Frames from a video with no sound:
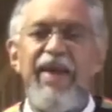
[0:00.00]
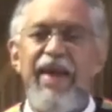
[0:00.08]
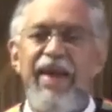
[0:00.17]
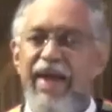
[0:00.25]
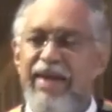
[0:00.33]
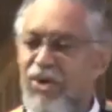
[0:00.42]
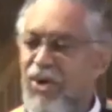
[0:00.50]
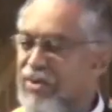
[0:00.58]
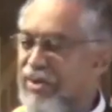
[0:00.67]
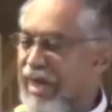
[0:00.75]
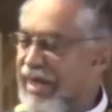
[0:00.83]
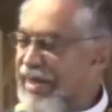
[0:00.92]
and
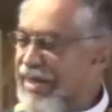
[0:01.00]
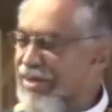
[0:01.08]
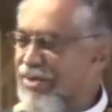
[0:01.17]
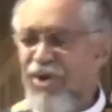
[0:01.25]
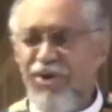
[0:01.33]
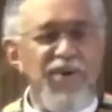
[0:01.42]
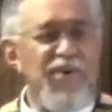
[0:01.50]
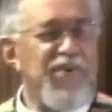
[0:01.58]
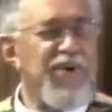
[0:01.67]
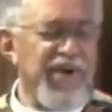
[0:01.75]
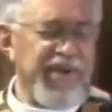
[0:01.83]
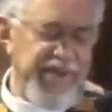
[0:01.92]
don't lean on your
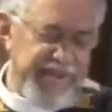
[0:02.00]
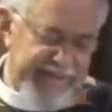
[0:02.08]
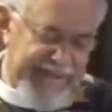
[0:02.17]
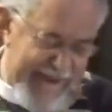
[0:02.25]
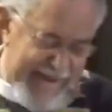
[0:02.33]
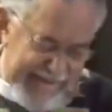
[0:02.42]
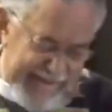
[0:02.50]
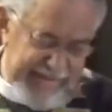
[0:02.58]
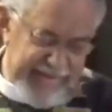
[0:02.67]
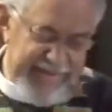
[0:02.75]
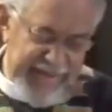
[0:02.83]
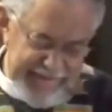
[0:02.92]
own understanding,
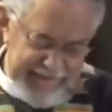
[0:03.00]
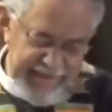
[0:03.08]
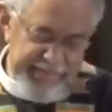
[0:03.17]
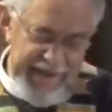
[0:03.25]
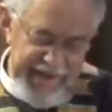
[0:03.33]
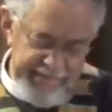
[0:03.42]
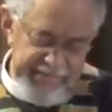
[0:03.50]
says the Bible.